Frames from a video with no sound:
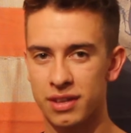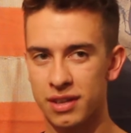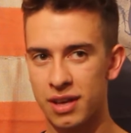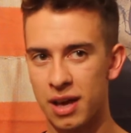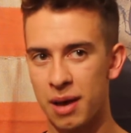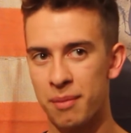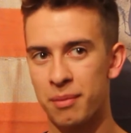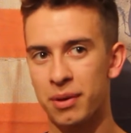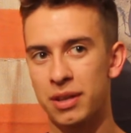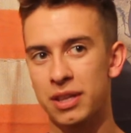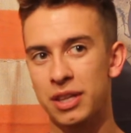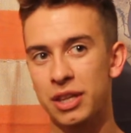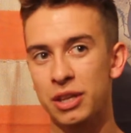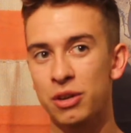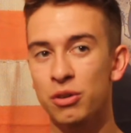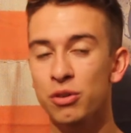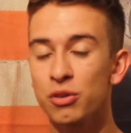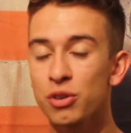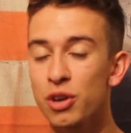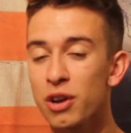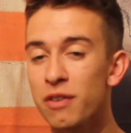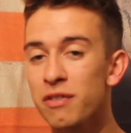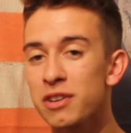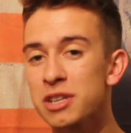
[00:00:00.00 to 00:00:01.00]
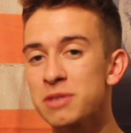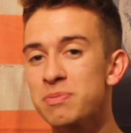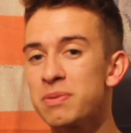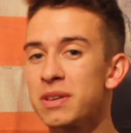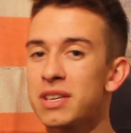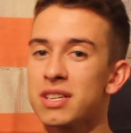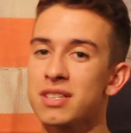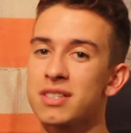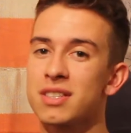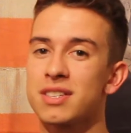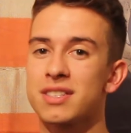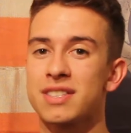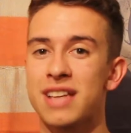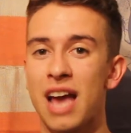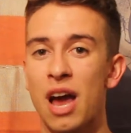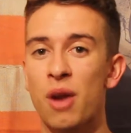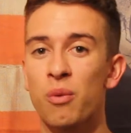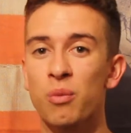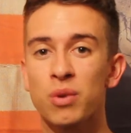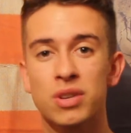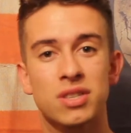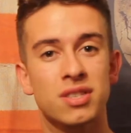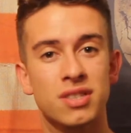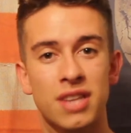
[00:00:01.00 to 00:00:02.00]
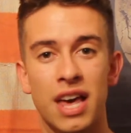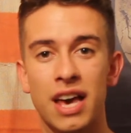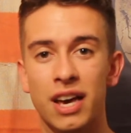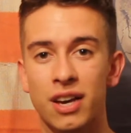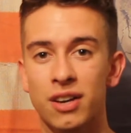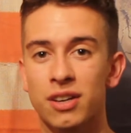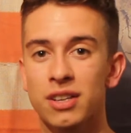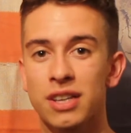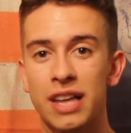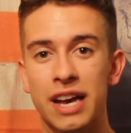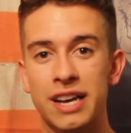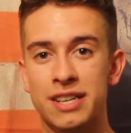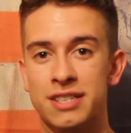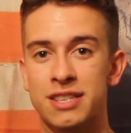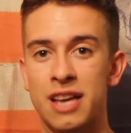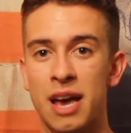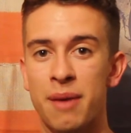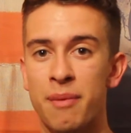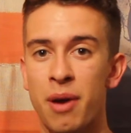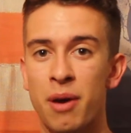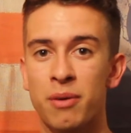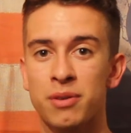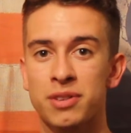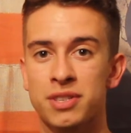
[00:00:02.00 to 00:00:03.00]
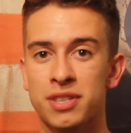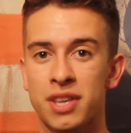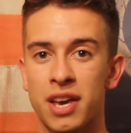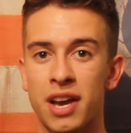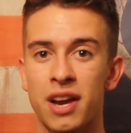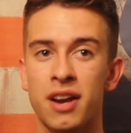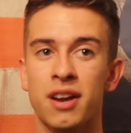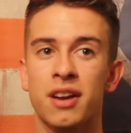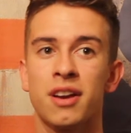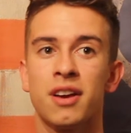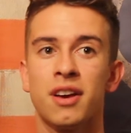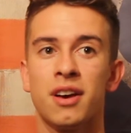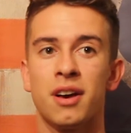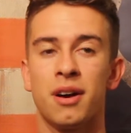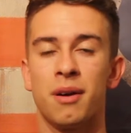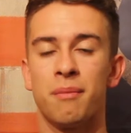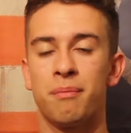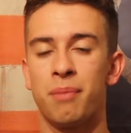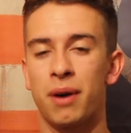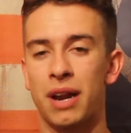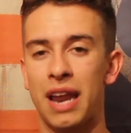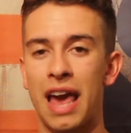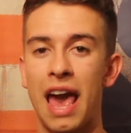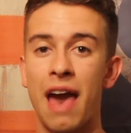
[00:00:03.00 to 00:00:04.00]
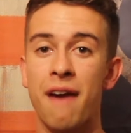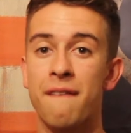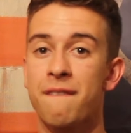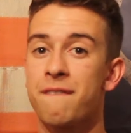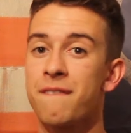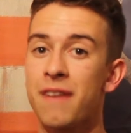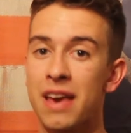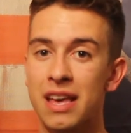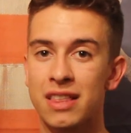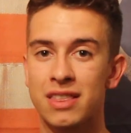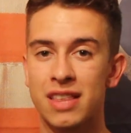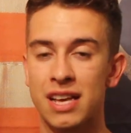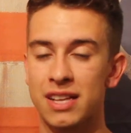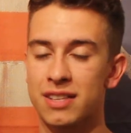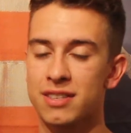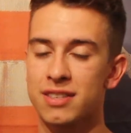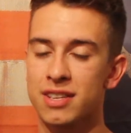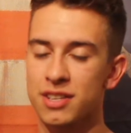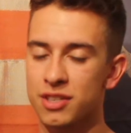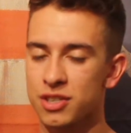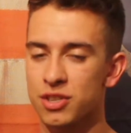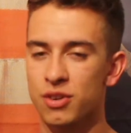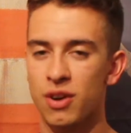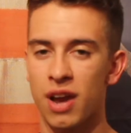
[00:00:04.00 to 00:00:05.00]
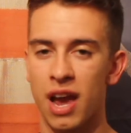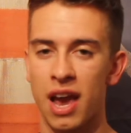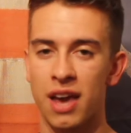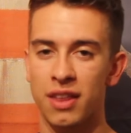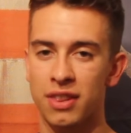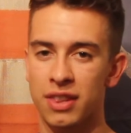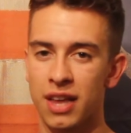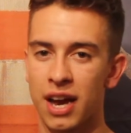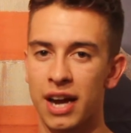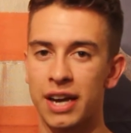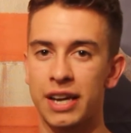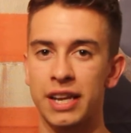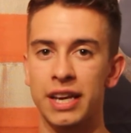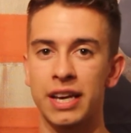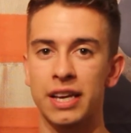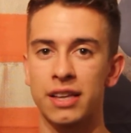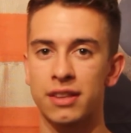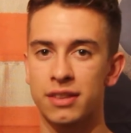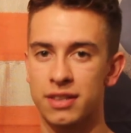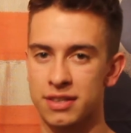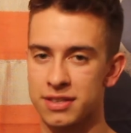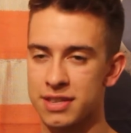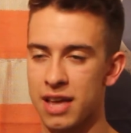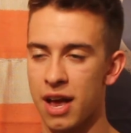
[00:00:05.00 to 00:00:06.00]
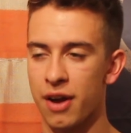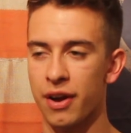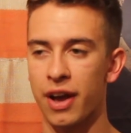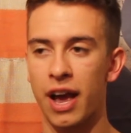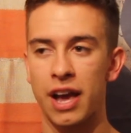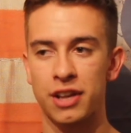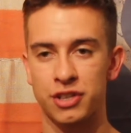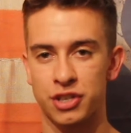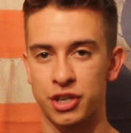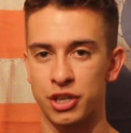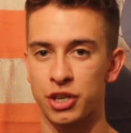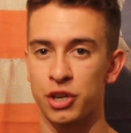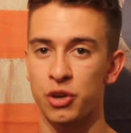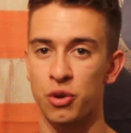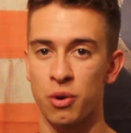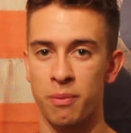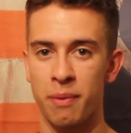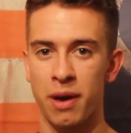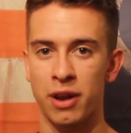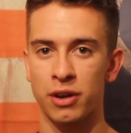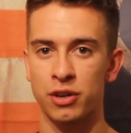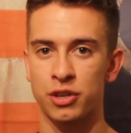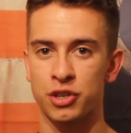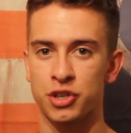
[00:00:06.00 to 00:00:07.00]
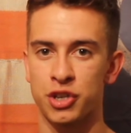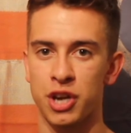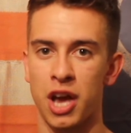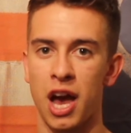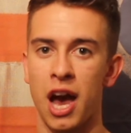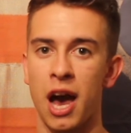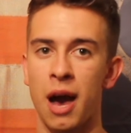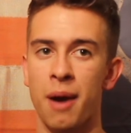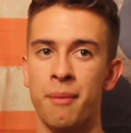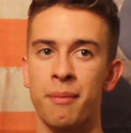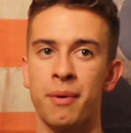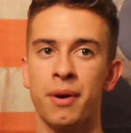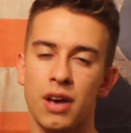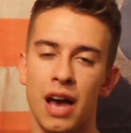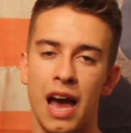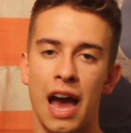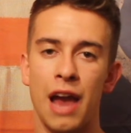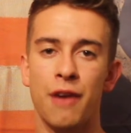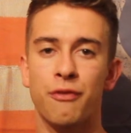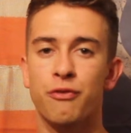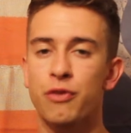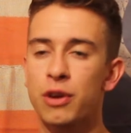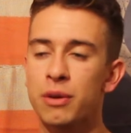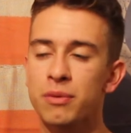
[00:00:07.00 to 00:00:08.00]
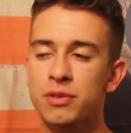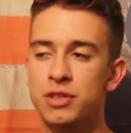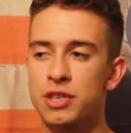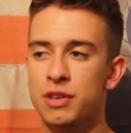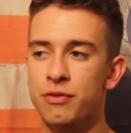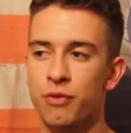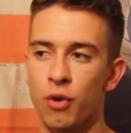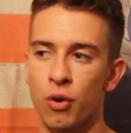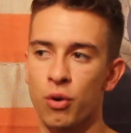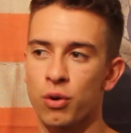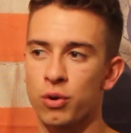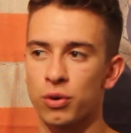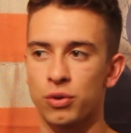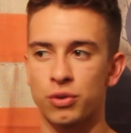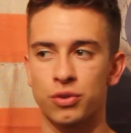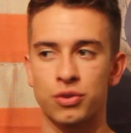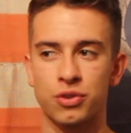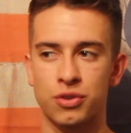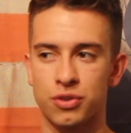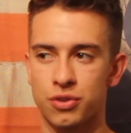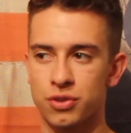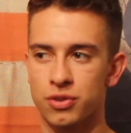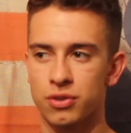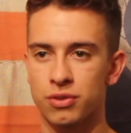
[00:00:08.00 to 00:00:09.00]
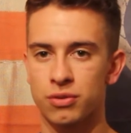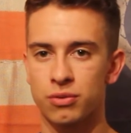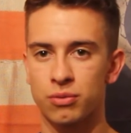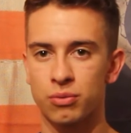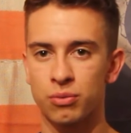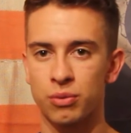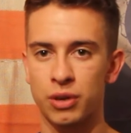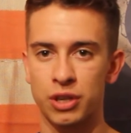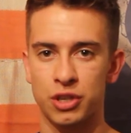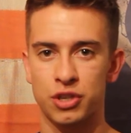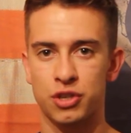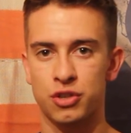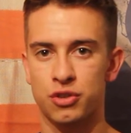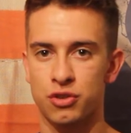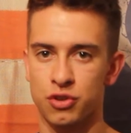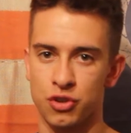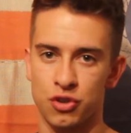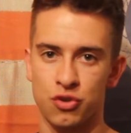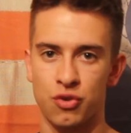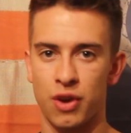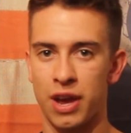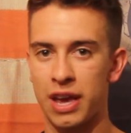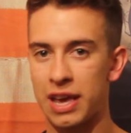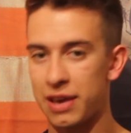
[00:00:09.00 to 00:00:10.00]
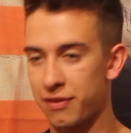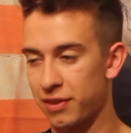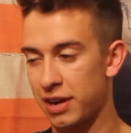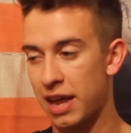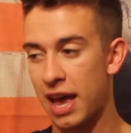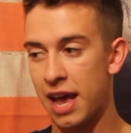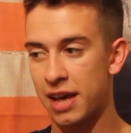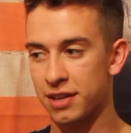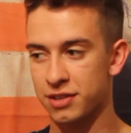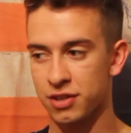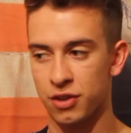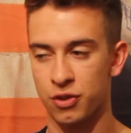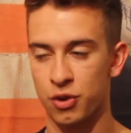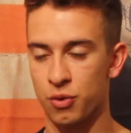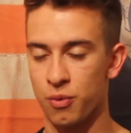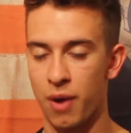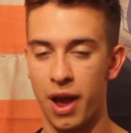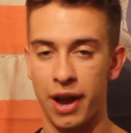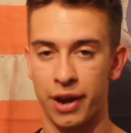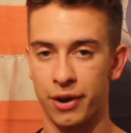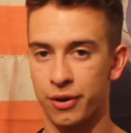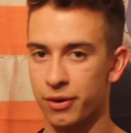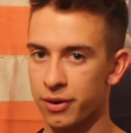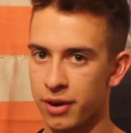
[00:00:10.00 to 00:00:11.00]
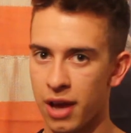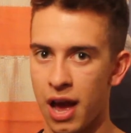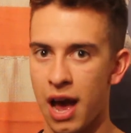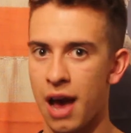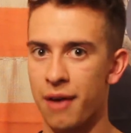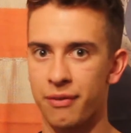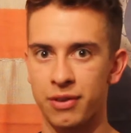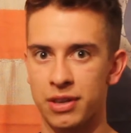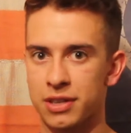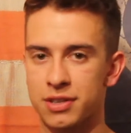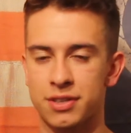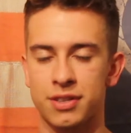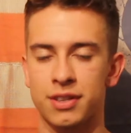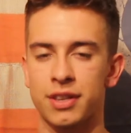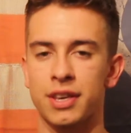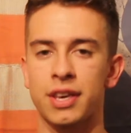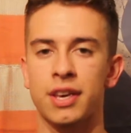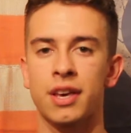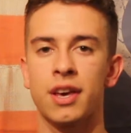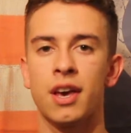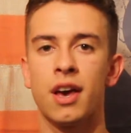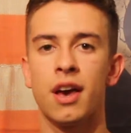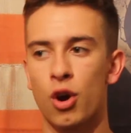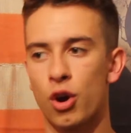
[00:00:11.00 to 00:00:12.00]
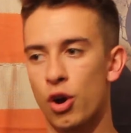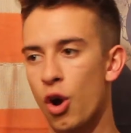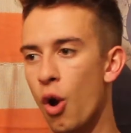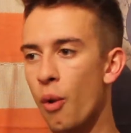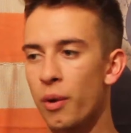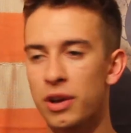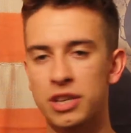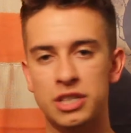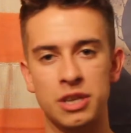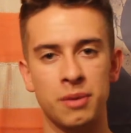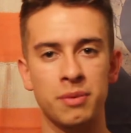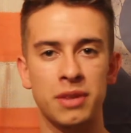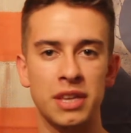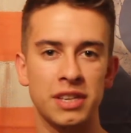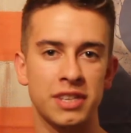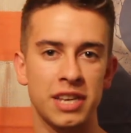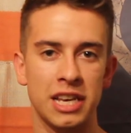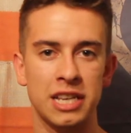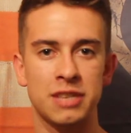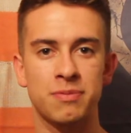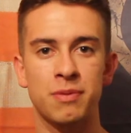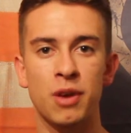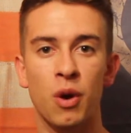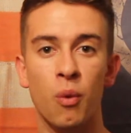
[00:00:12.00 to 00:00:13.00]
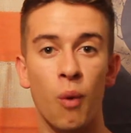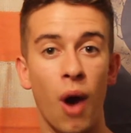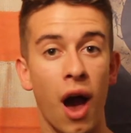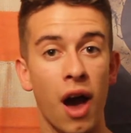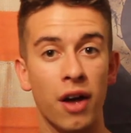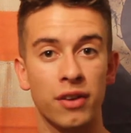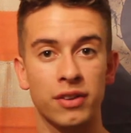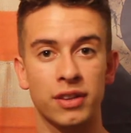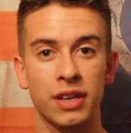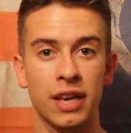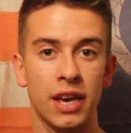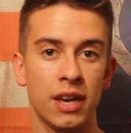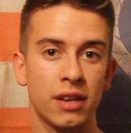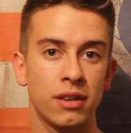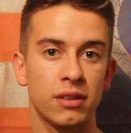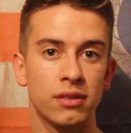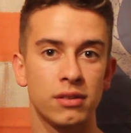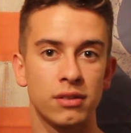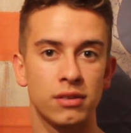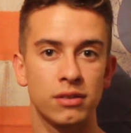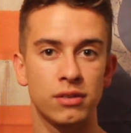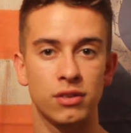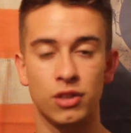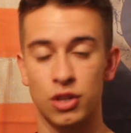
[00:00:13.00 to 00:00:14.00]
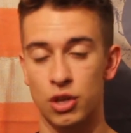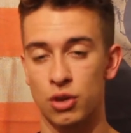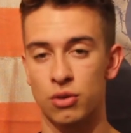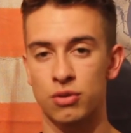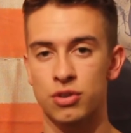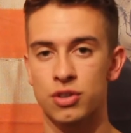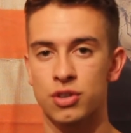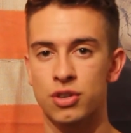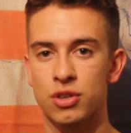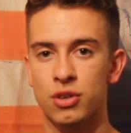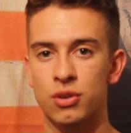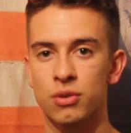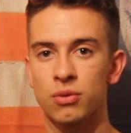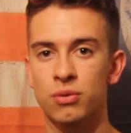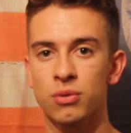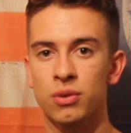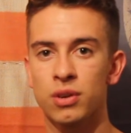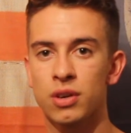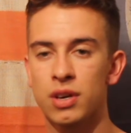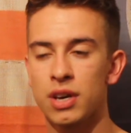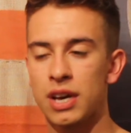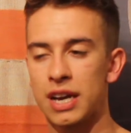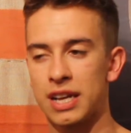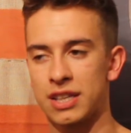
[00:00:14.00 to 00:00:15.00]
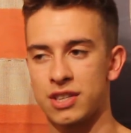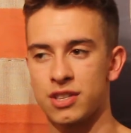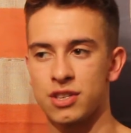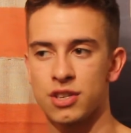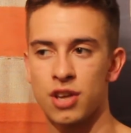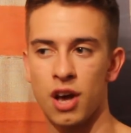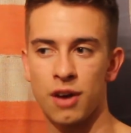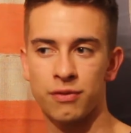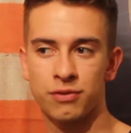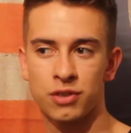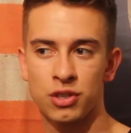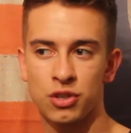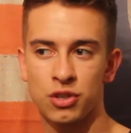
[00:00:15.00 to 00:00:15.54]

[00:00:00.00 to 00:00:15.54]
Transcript: I'm a little nervous because the sound wasn't that good last time I was there, but I have faith that since they're headlining, the sound guys are going to do a better job. High frequency vocals, which Stray even has on the record, obviously, are always something that takes me a while to get used to. It's tough to